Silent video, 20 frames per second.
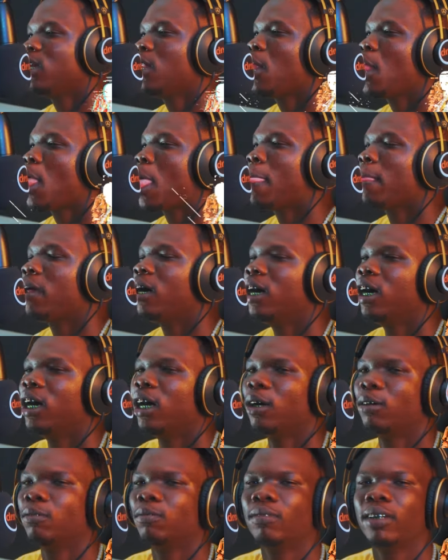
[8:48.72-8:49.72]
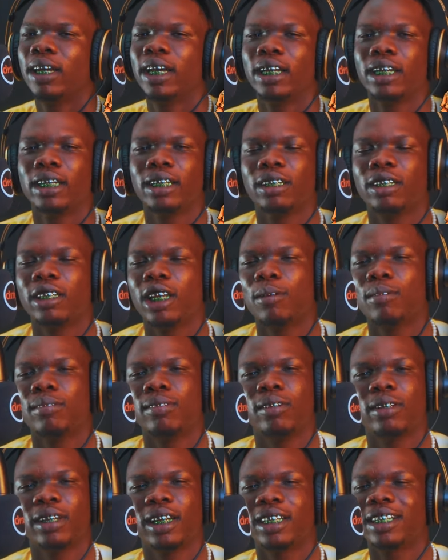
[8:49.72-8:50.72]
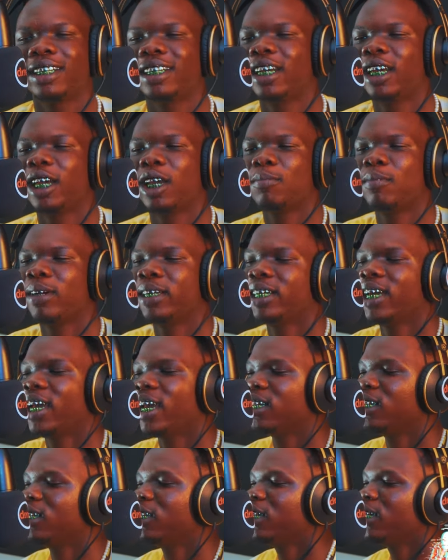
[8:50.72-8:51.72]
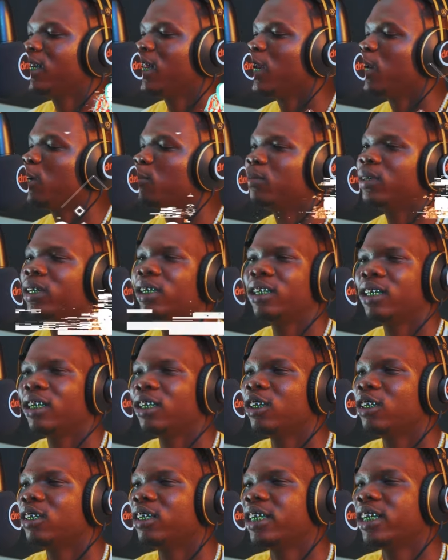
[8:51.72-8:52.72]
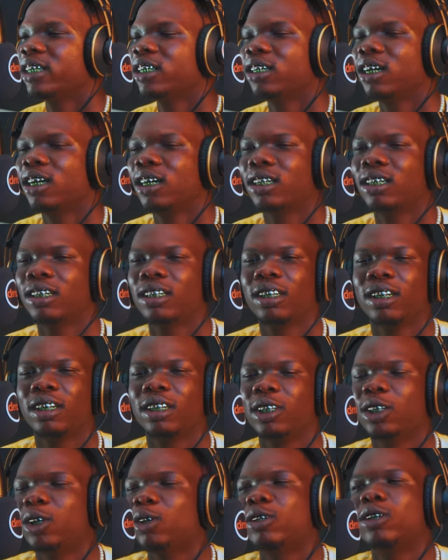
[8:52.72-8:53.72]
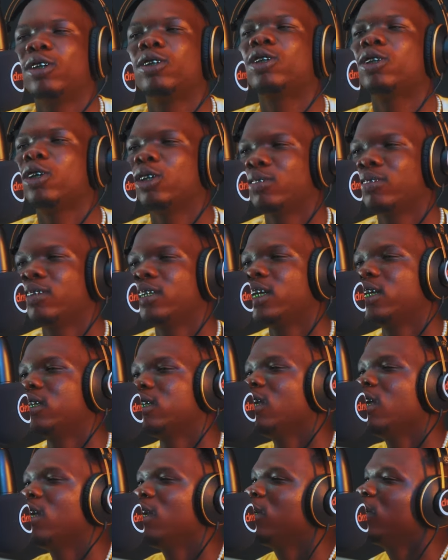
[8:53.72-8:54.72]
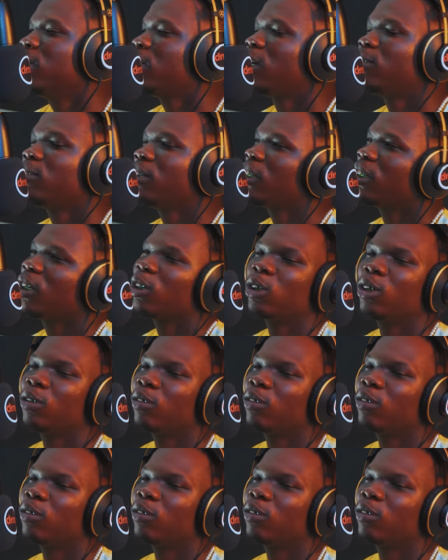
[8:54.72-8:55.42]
Dope. Um, like day before yesterday, my dance hit like a million on TikTok. You know those sort of things. Some things I don't